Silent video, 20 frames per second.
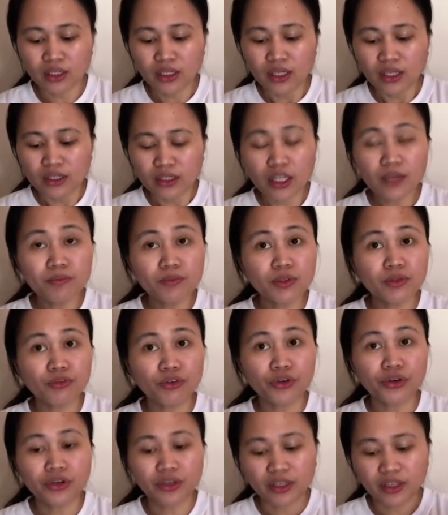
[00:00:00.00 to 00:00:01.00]
tips
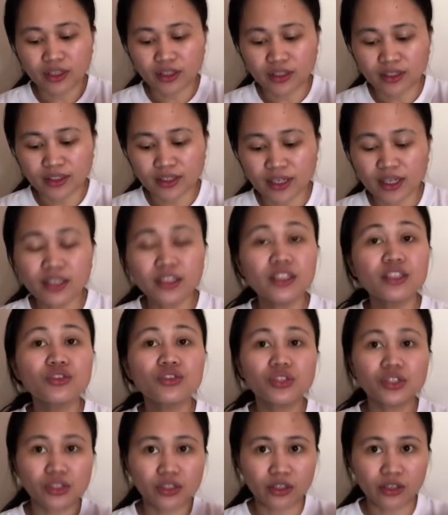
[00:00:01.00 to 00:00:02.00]
for getting
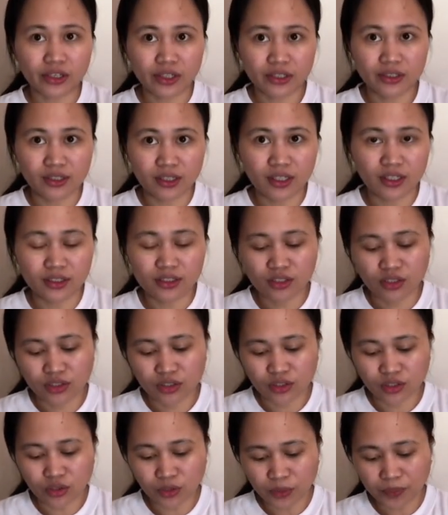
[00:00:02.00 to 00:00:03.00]
started. So,